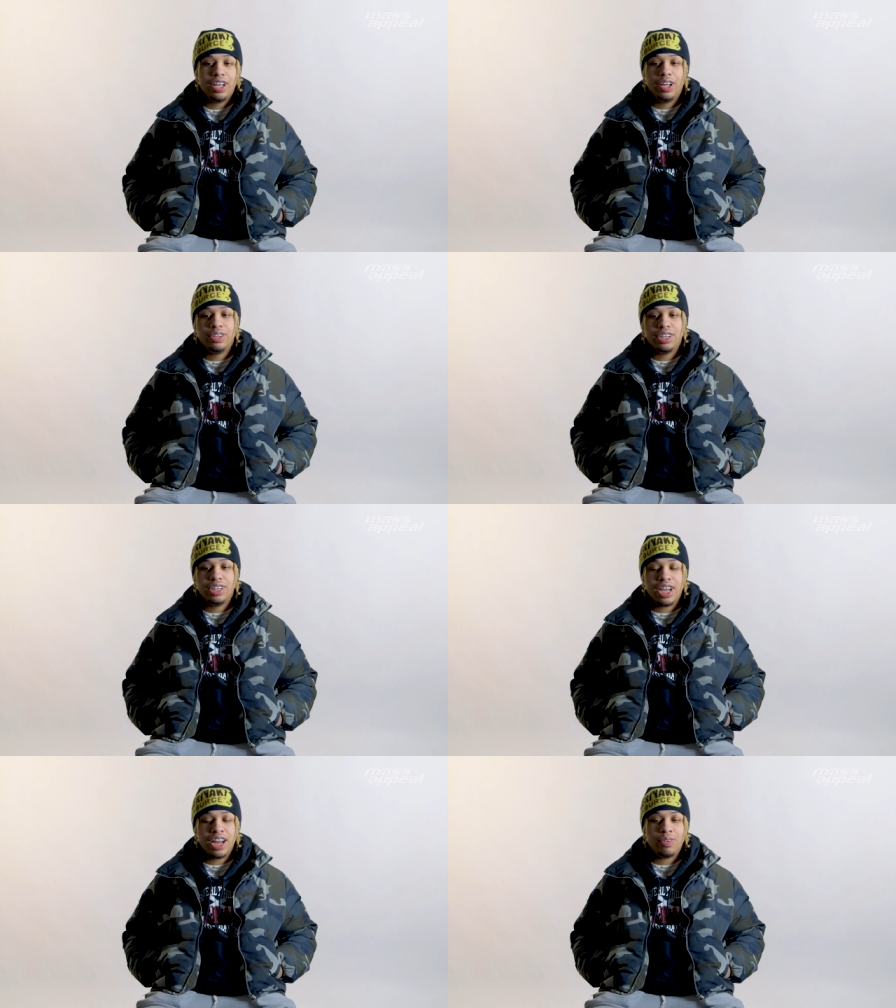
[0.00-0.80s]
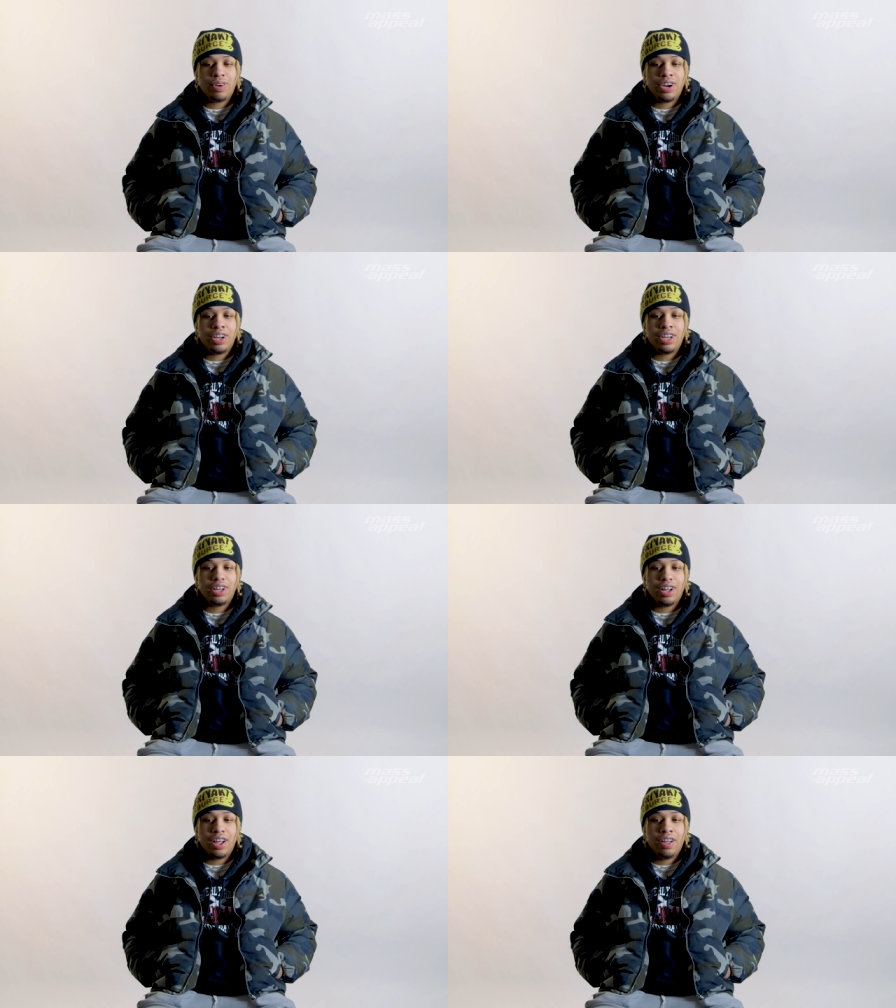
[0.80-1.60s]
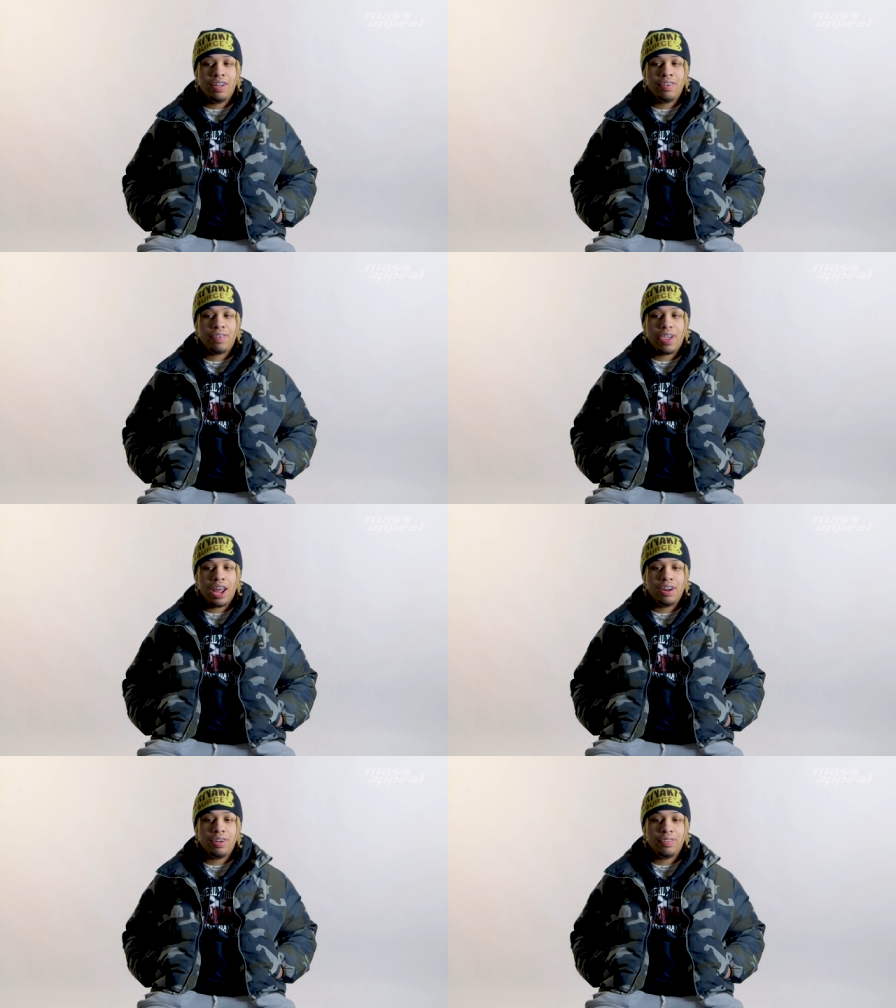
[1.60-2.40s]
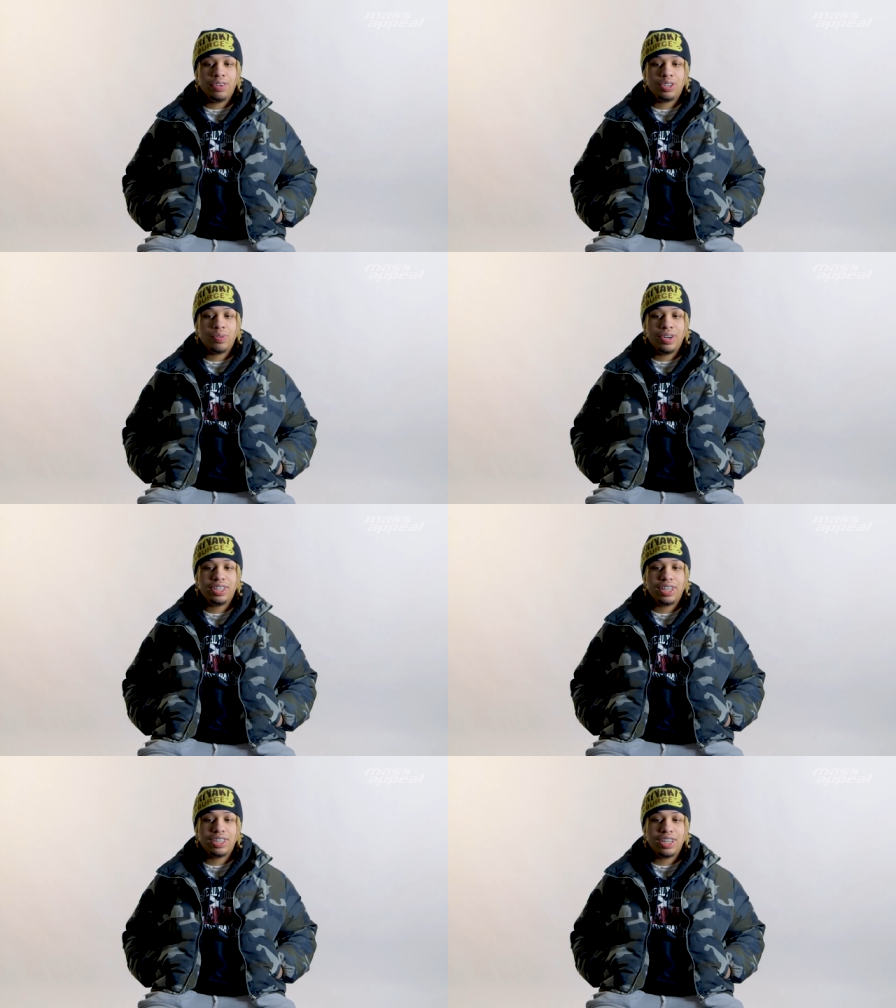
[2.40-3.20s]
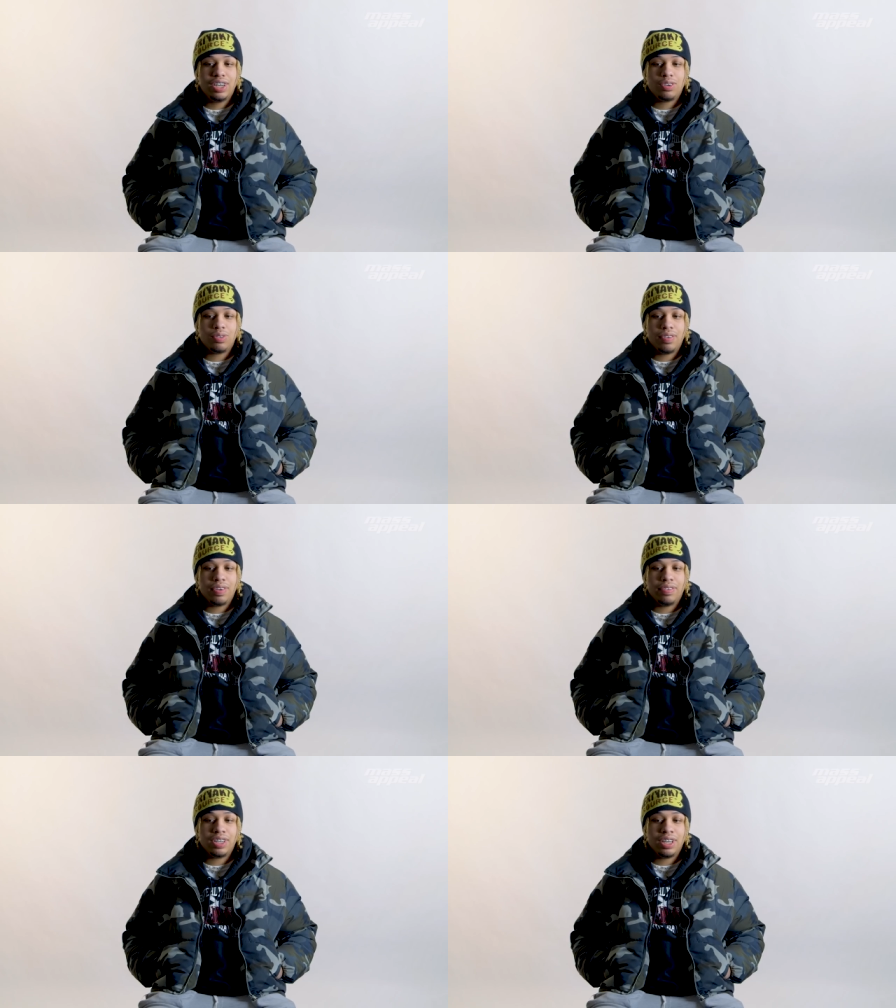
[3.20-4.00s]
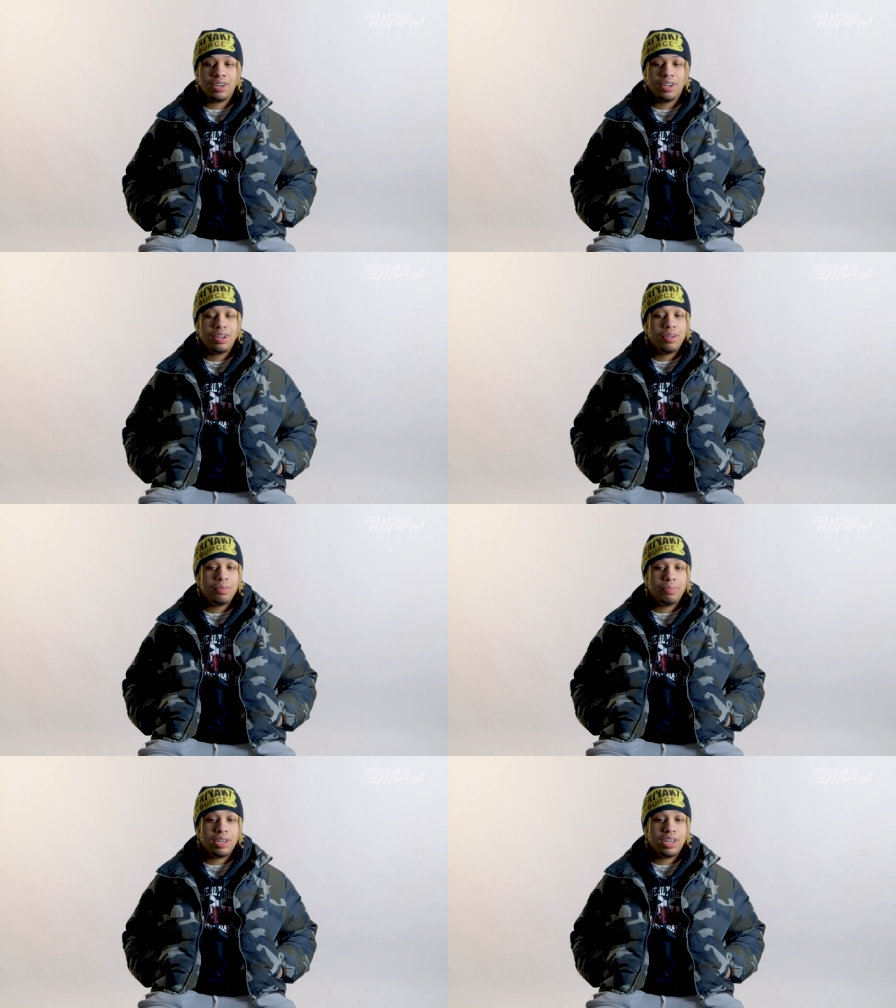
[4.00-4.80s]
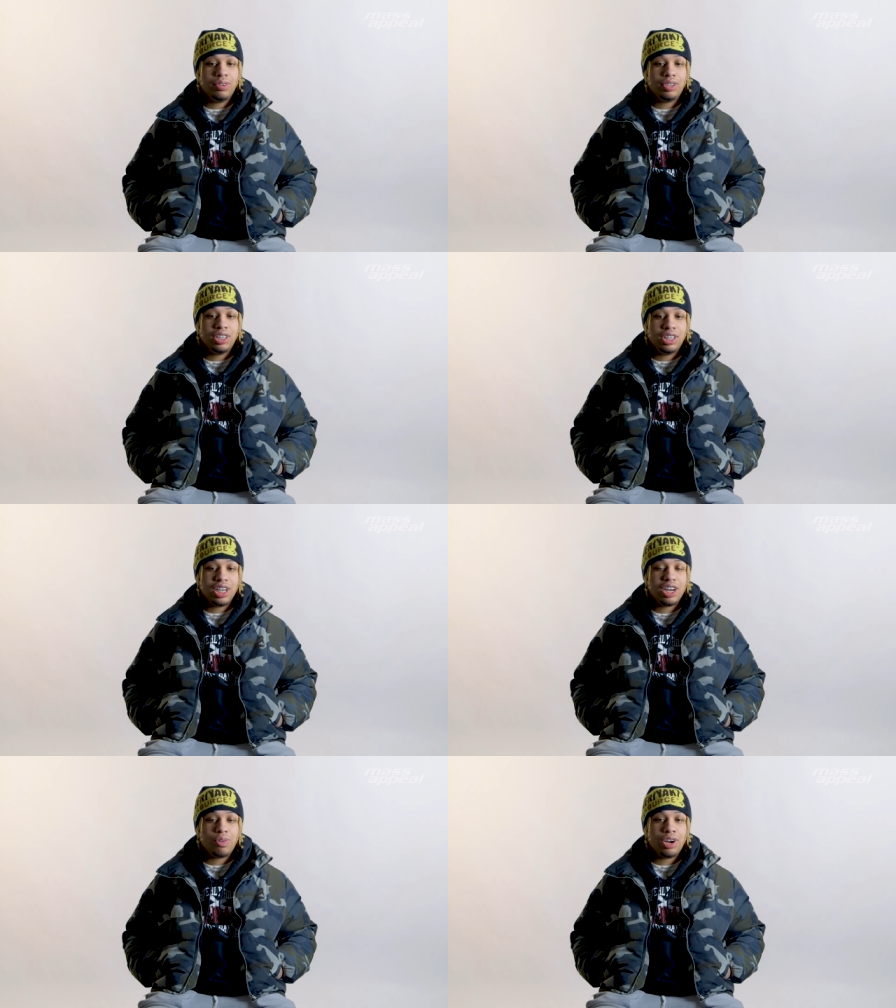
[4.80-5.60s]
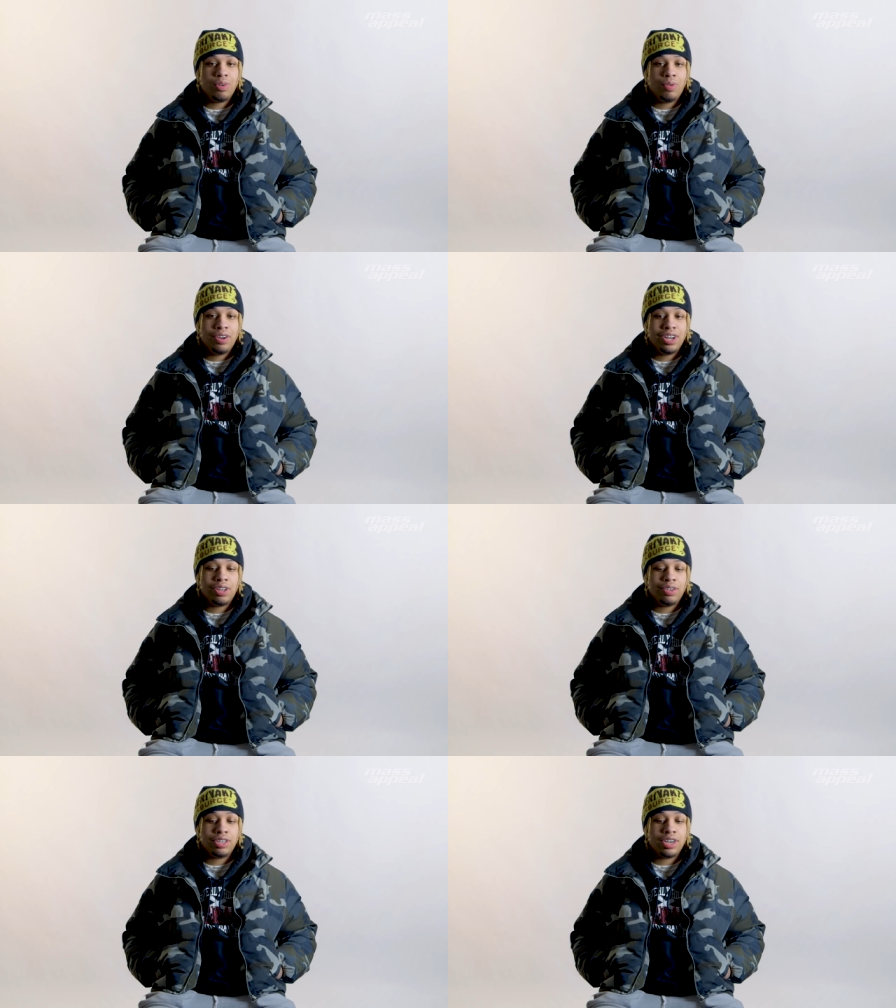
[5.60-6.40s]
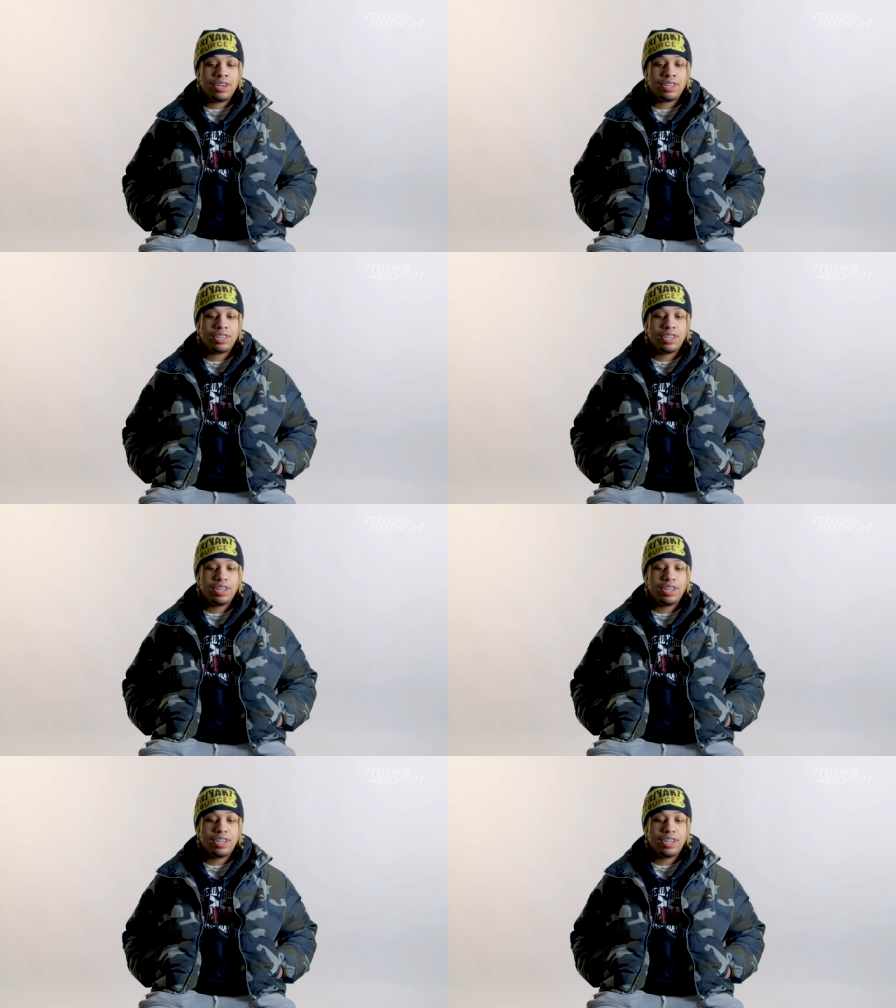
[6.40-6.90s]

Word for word: It was in January of, I don't know if it's 2016 or 2015, but it was in January one of those years.